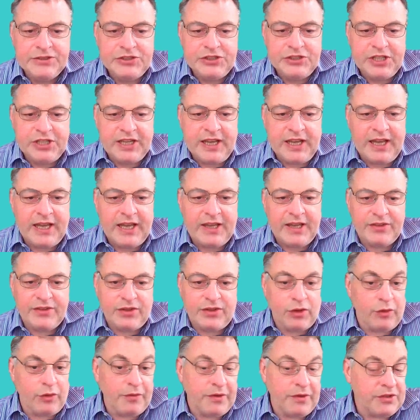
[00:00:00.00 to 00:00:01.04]
She
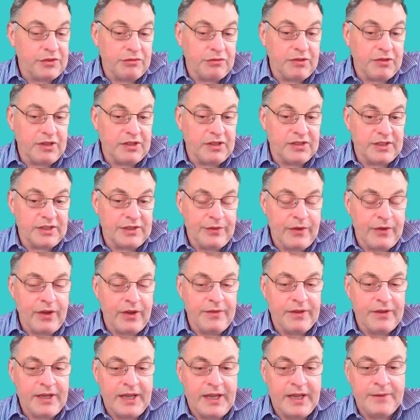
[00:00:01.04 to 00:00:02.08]
has an Office
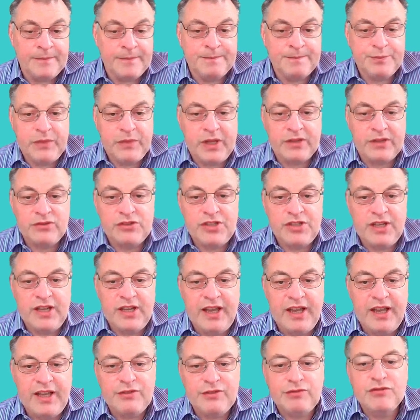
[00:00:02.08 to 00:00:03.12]
365 account and
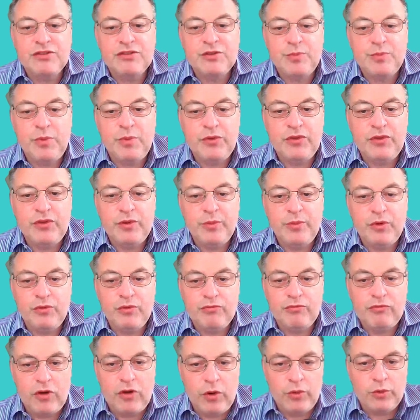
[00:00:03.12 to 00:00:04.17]
she has
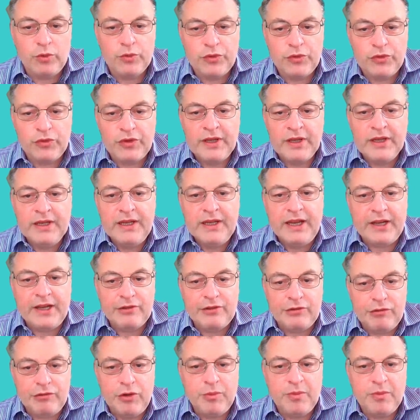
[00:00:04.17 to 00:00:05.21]
responsible roles
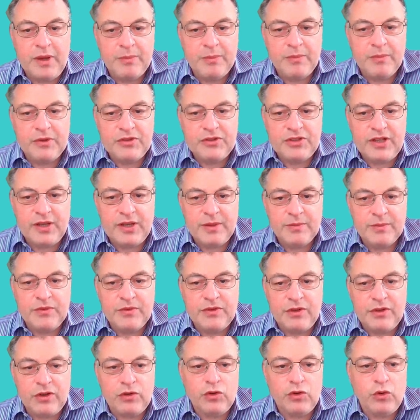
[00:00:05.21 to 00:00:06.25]
and group
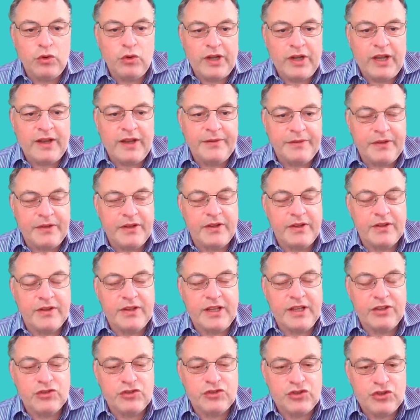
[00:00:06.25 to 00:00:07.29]
memberships that look after
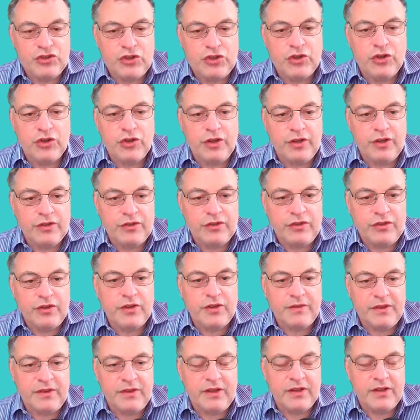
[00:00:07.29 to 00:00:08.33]
the Azure
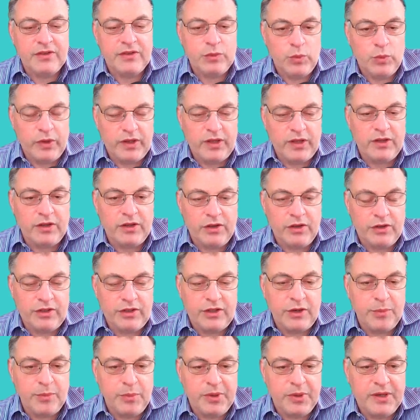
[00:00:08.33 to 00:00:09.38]
services within her
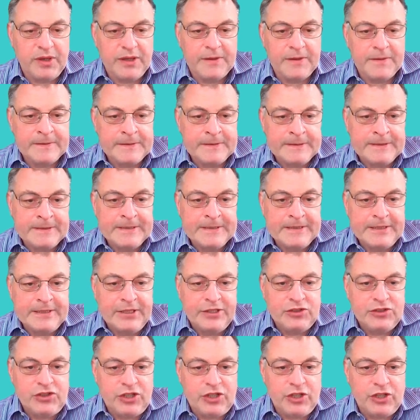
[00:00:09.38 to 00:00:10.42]
company.
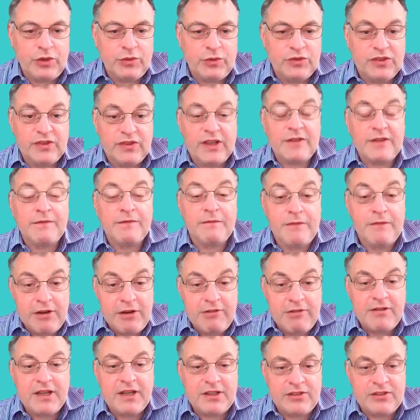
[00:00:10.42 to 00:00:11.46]
She uses a
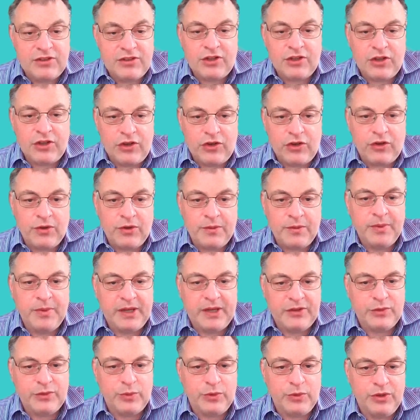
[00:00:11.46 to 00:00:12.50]
very secure
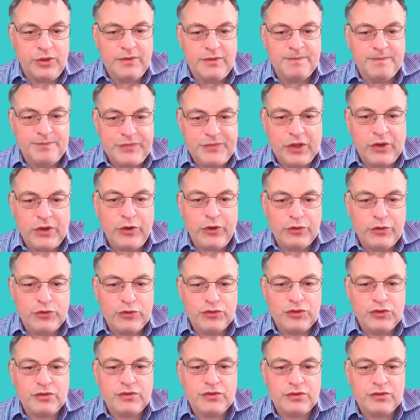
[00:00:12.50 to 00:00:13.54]
password,
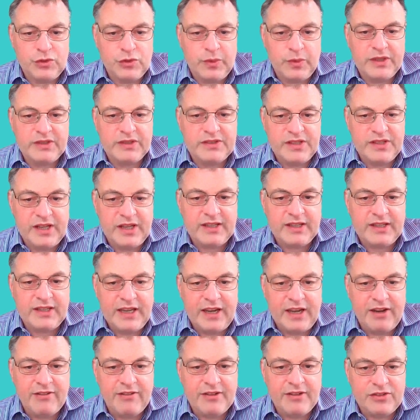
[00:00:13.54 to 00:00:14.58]
128
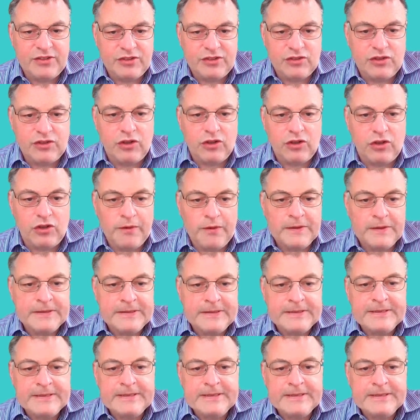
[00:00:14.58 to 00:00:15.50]
characters long,